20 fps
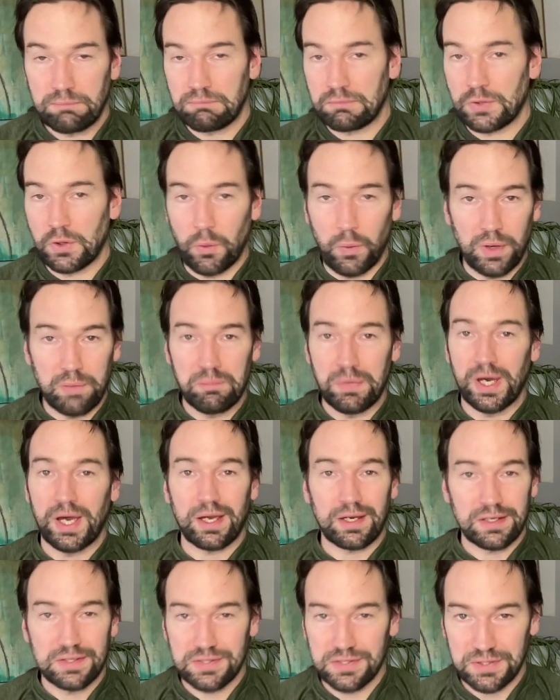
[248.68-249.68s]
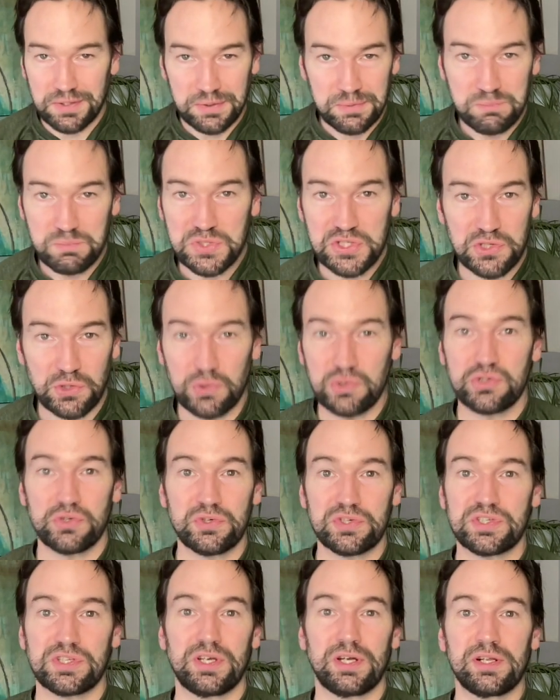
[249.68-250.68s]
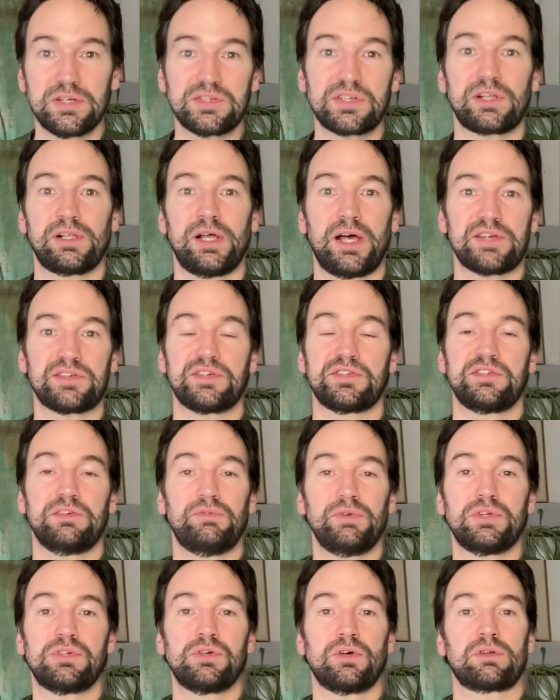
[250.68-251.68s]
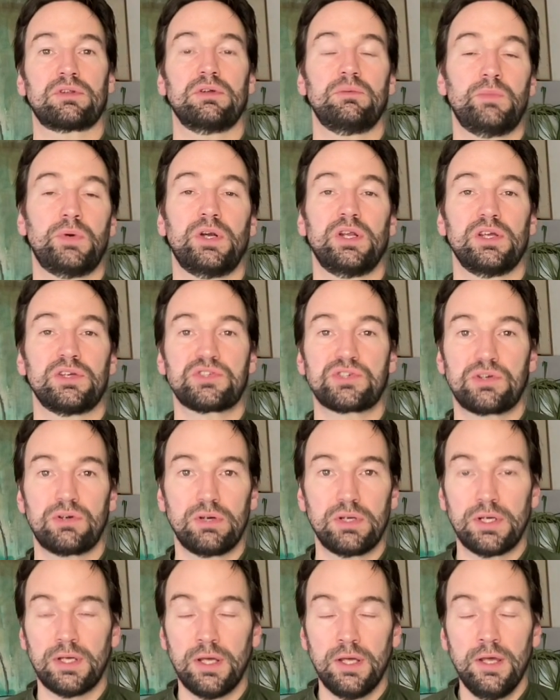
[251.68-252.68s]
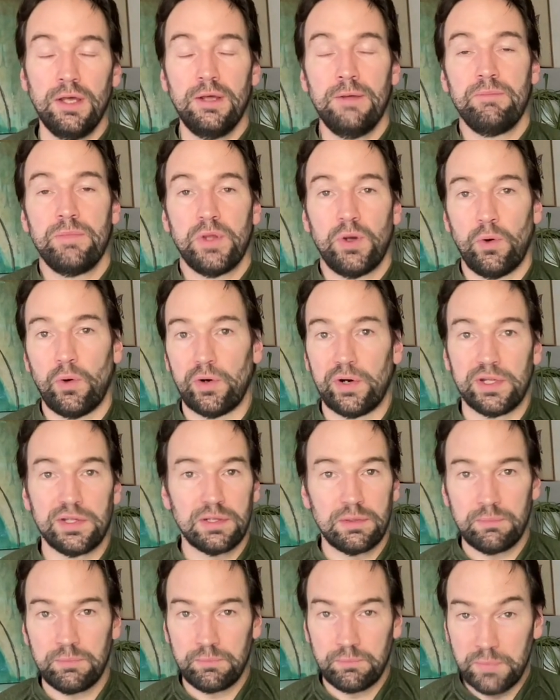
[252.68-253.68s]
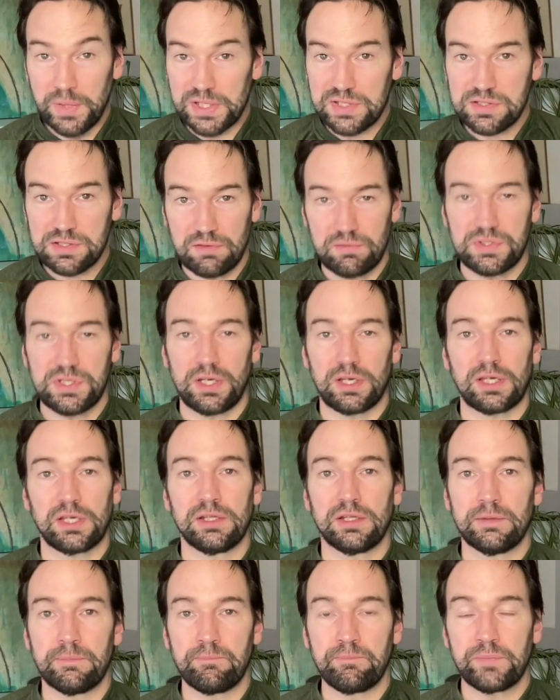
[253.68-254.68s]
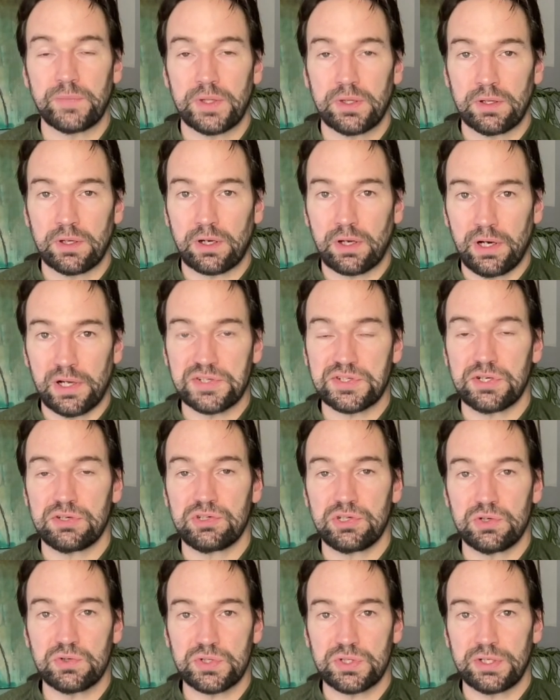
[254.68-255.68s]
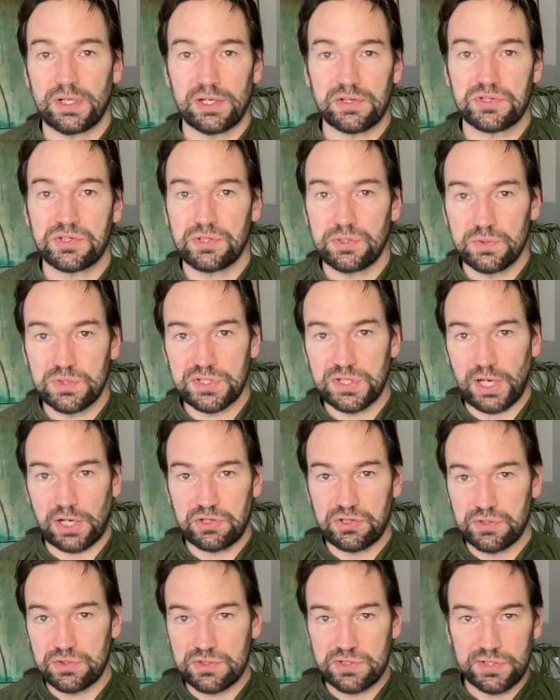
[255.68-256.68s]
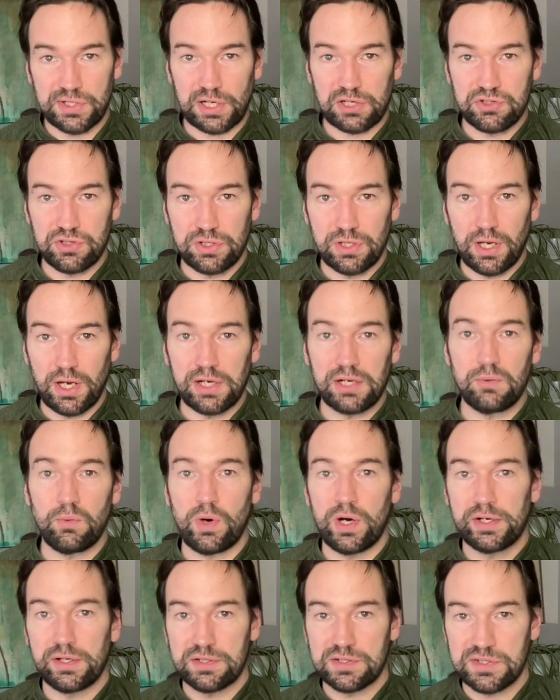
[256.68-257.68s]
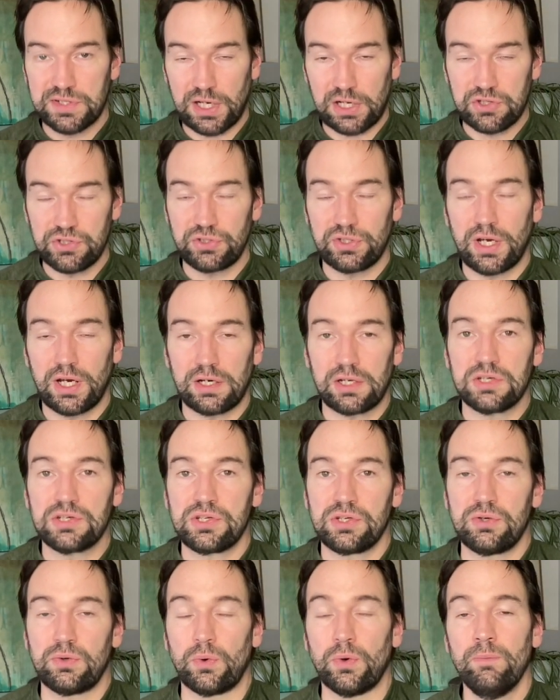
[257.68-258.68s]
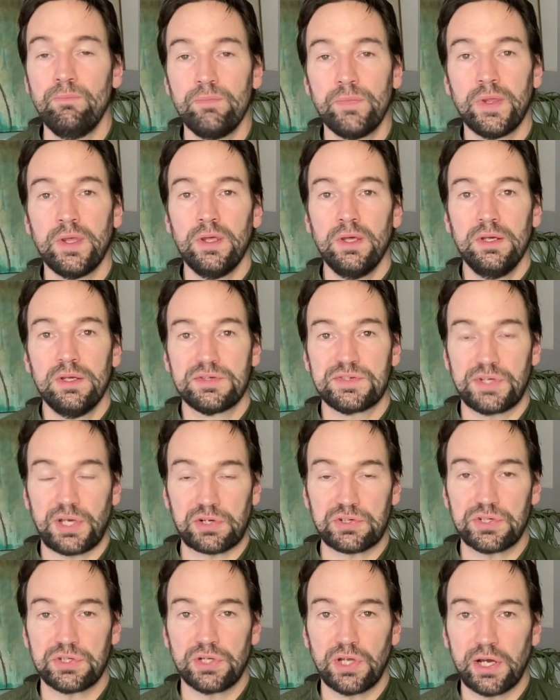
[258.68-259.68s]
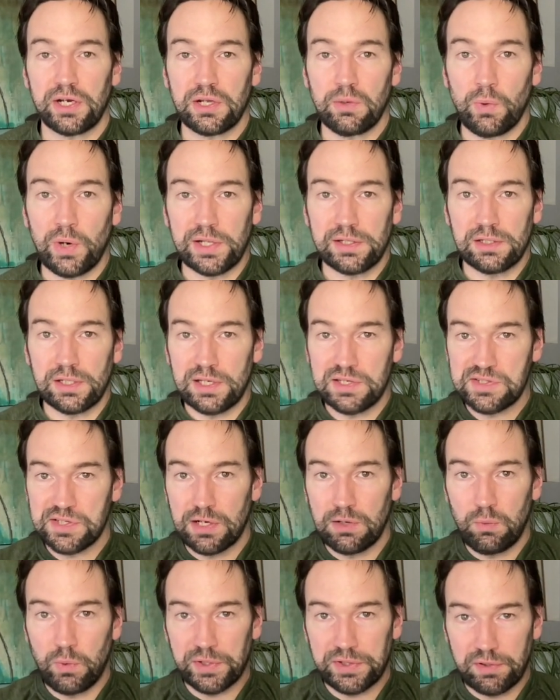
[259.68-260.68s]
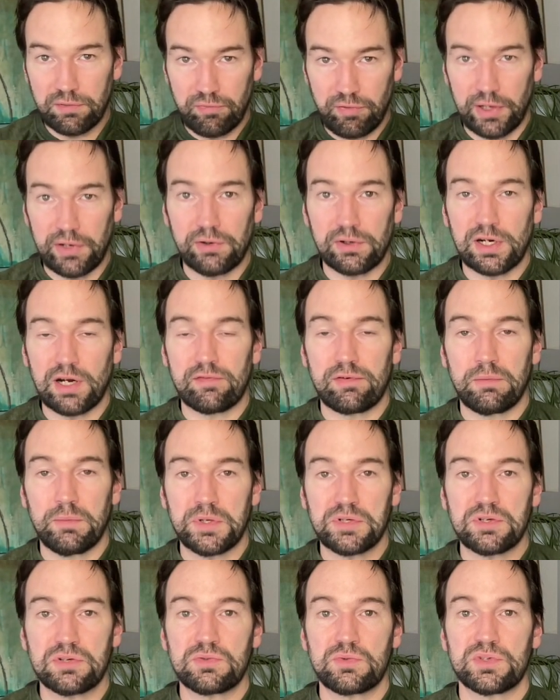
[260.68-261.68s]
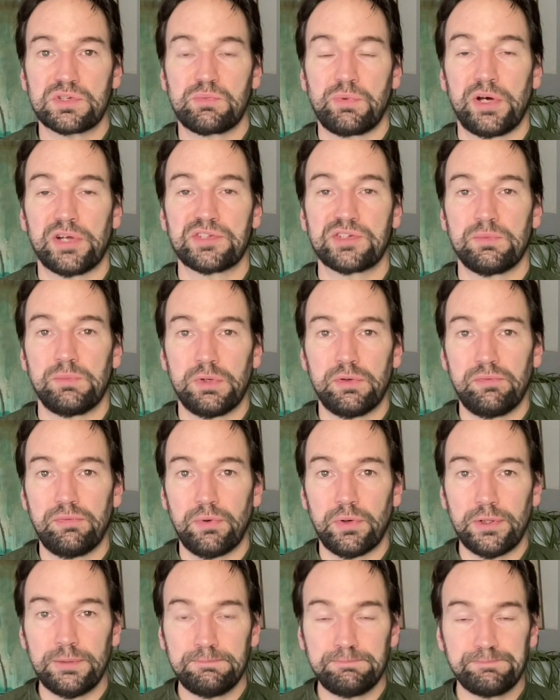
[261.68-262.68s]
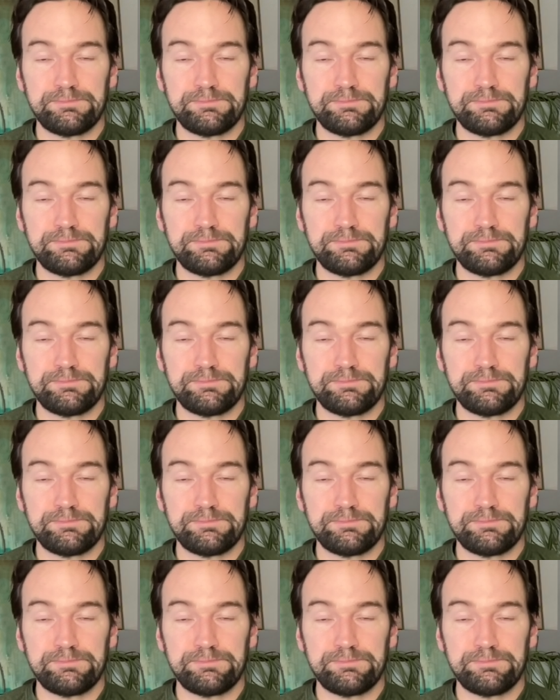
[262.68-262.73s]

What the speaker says: going back to social studies classes, if you took them, or history, or in the midst of taking them, the Constitution has two sections, Section 91 and Section 92. Section 91 lays out what the federal government is responsible for.